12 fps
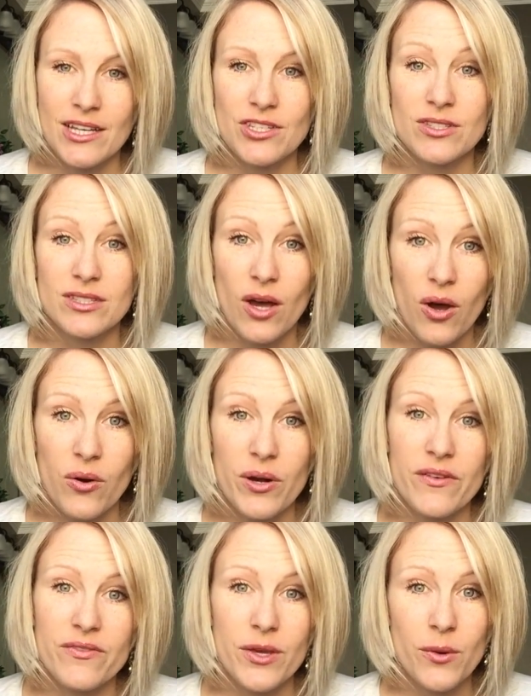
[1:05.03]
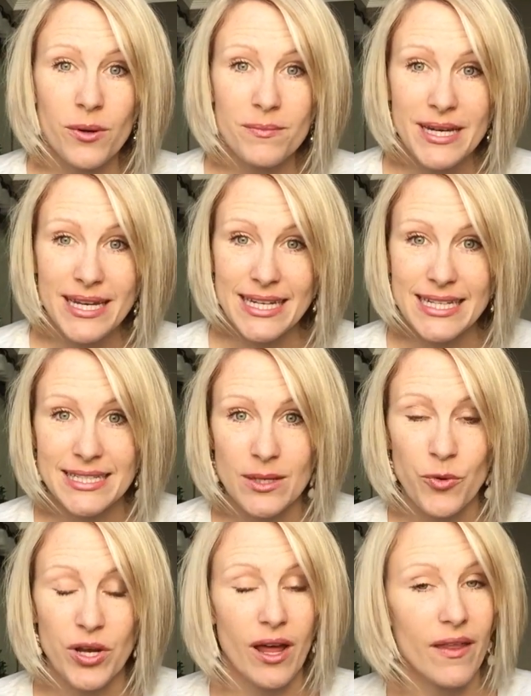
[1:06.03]
So if you are meeting
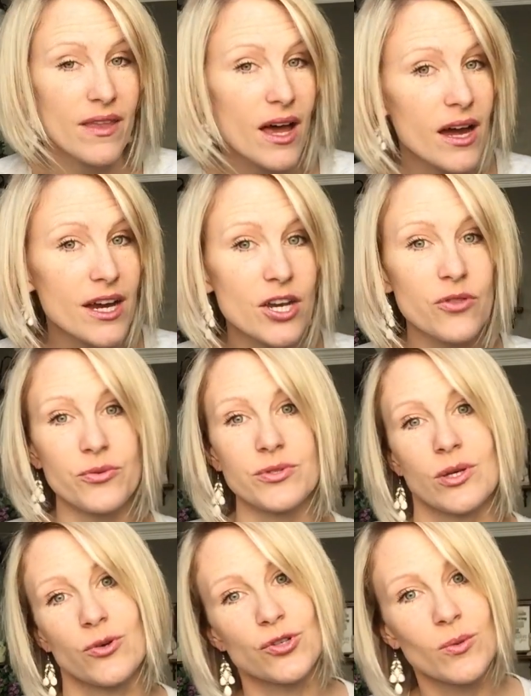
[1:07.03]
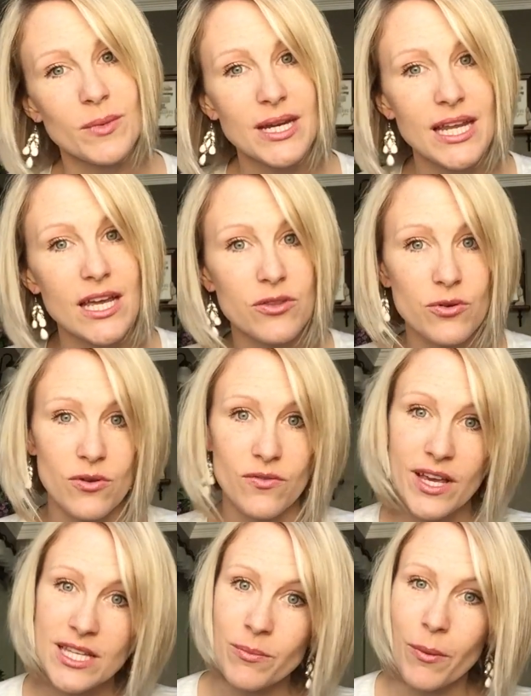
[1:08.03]
someone online, through social media, through a
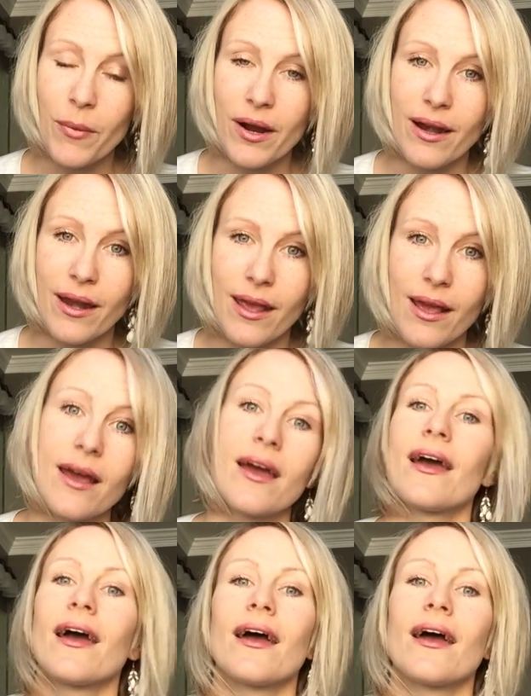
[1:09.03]
Facebook party,